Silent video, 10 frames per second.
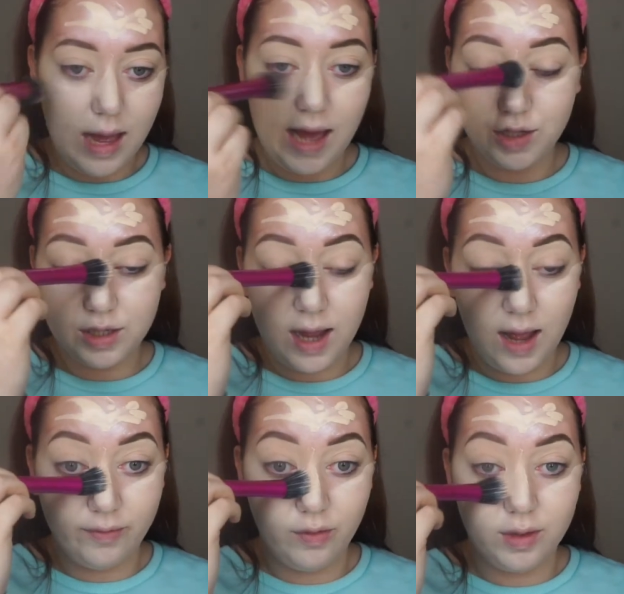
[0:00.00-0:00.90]
I just
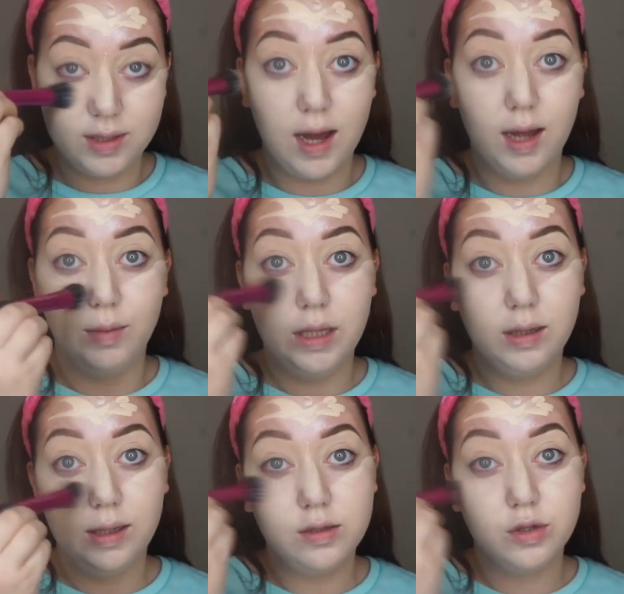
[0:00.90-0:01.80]
haven't got the time
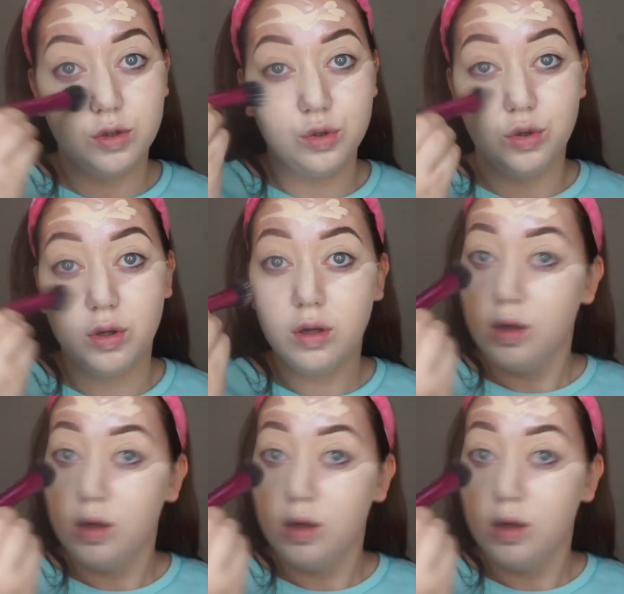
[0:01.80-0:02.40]
lately to